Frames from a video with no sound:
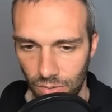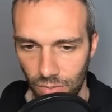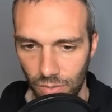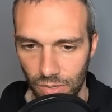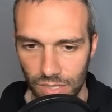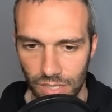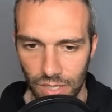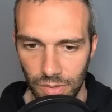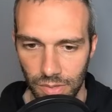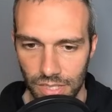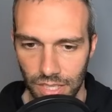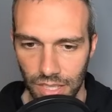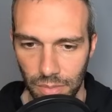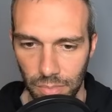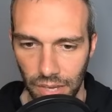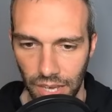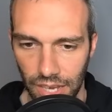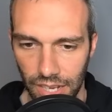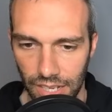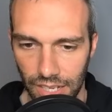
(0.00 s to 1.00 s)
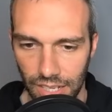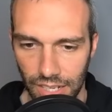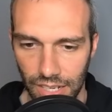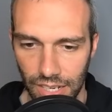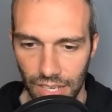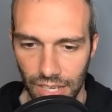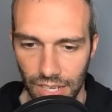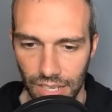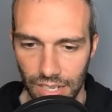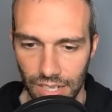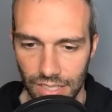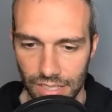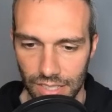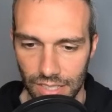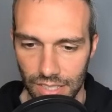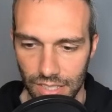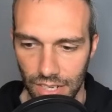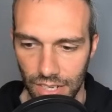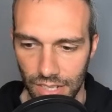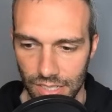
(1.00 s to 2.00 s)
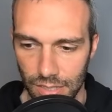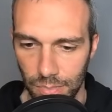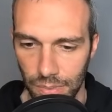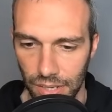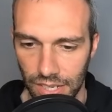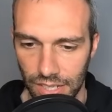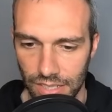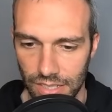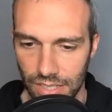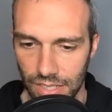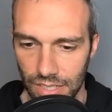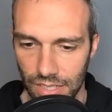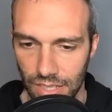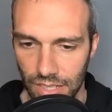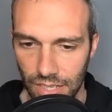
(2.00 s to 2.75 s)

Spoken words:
We'll see what's in the back, and it is the Toxapex.